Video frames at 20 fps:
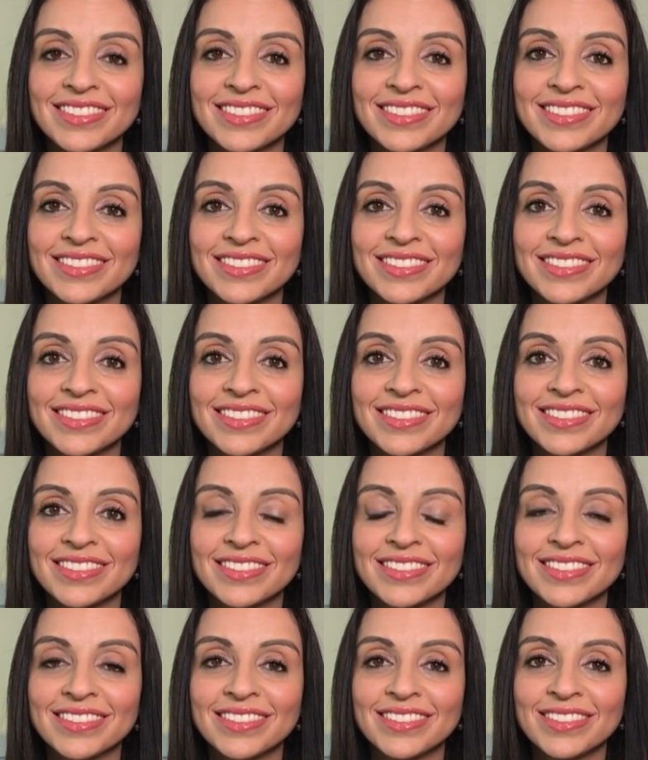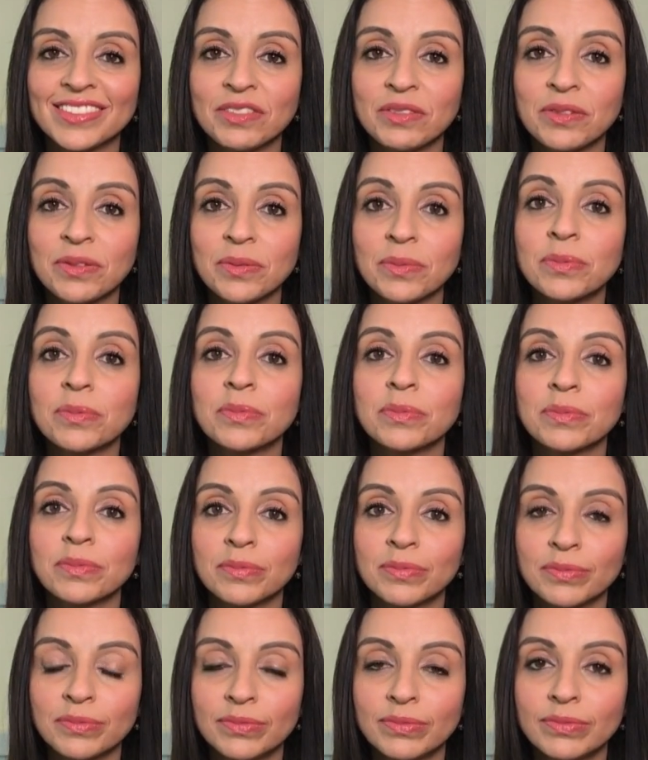
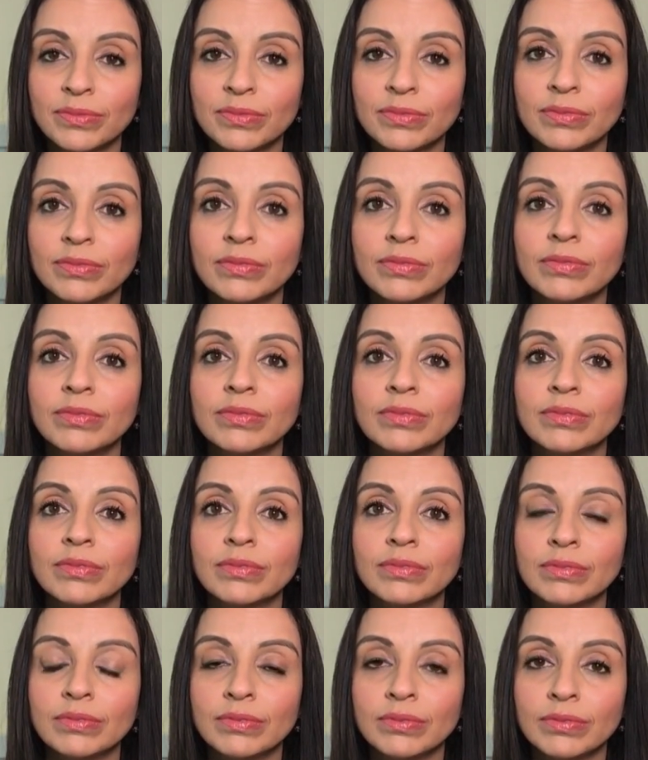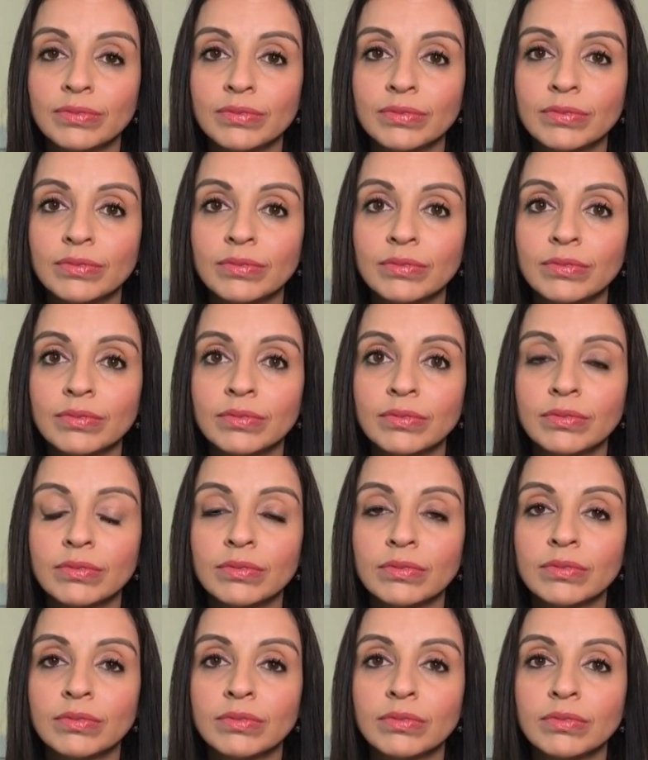
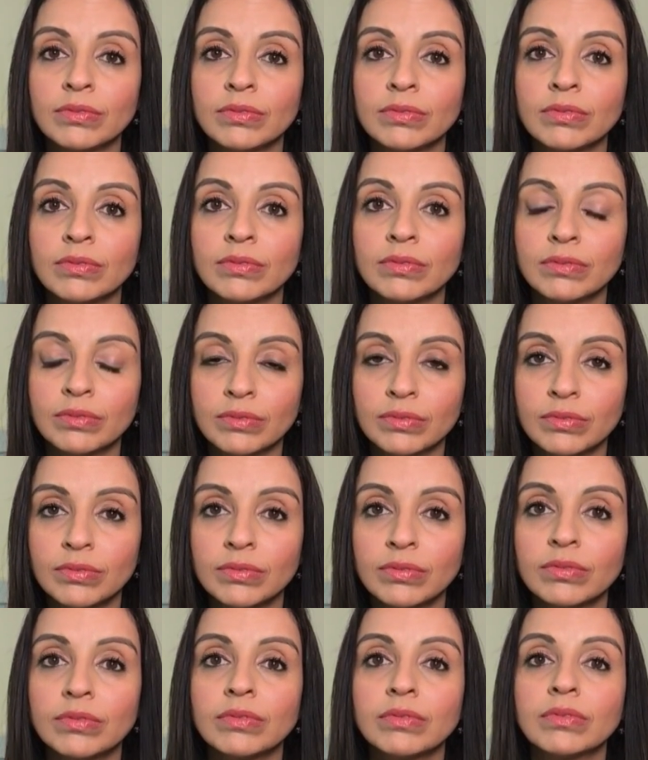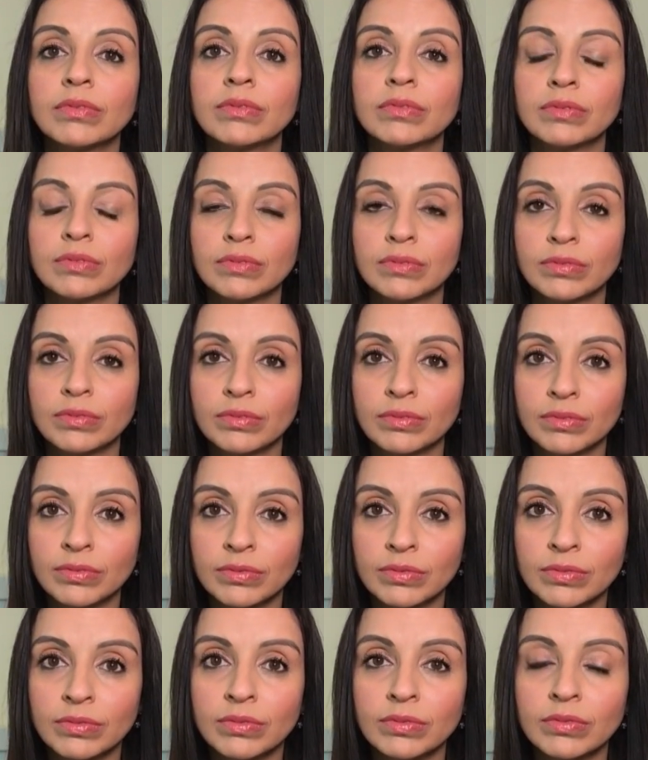The person shown says nothing.